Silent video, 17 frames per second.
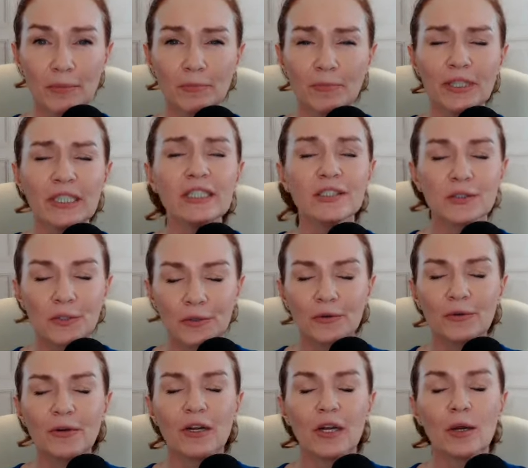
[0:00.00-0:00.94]
But please
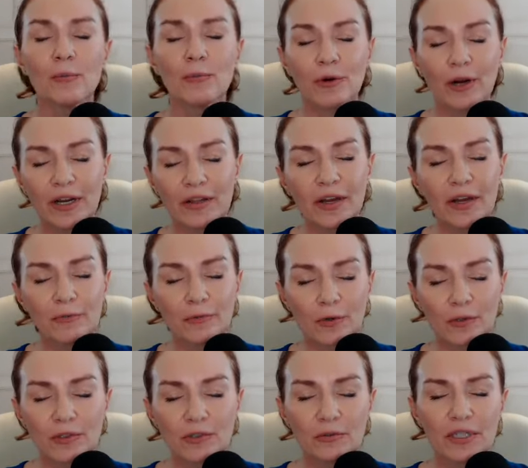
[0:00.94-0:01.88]
do pray that
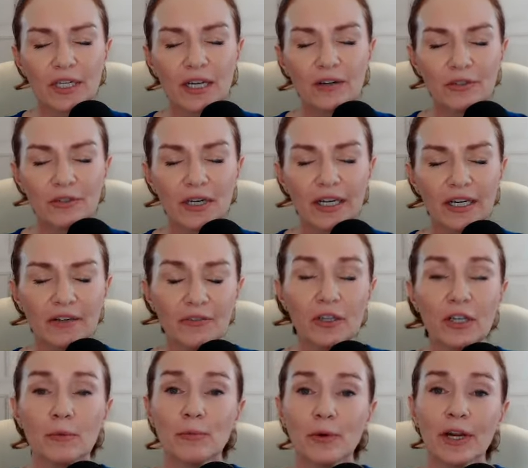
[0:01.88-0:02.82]
rosary every night. If
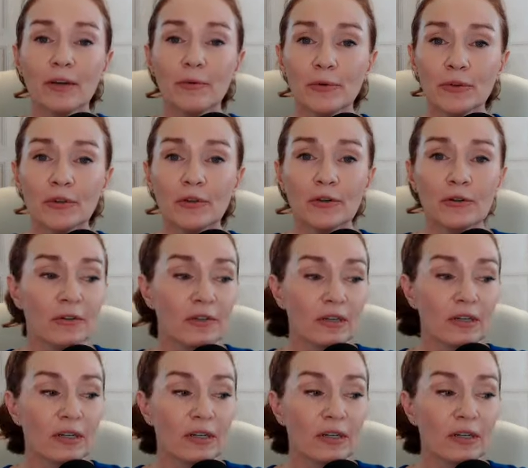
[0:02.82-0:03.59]
you can pray it with your